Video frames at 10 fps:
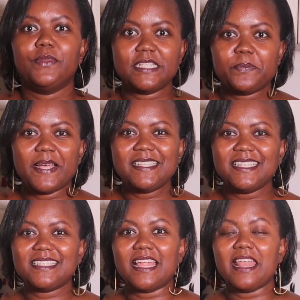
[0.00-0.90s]
The
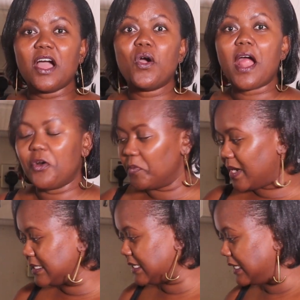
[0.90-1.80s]
spices are now
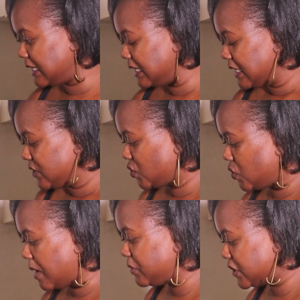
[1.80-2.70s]
aromatic,
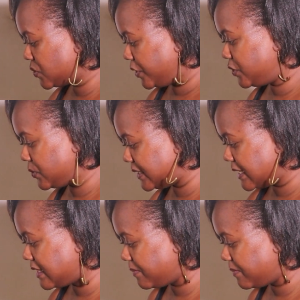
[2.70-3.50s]
so I'm just going to set